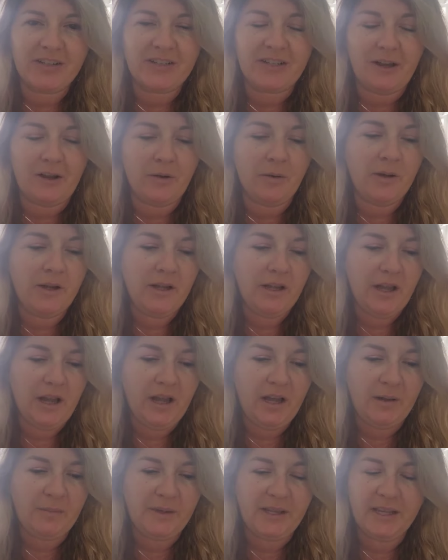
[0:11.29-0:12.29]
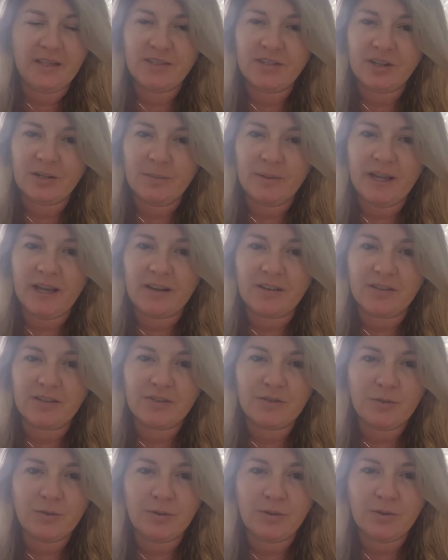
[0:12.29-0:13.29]
so um, kids are going to be out of
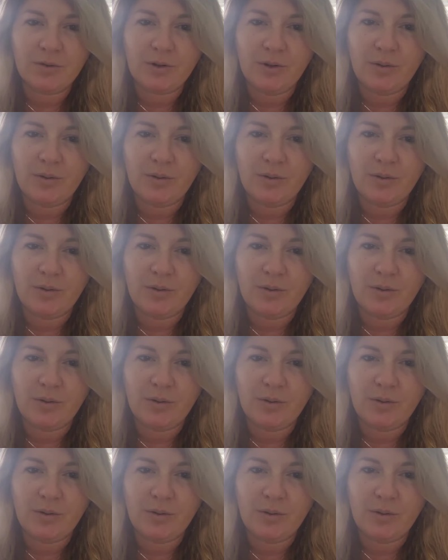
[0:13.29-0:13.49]
school,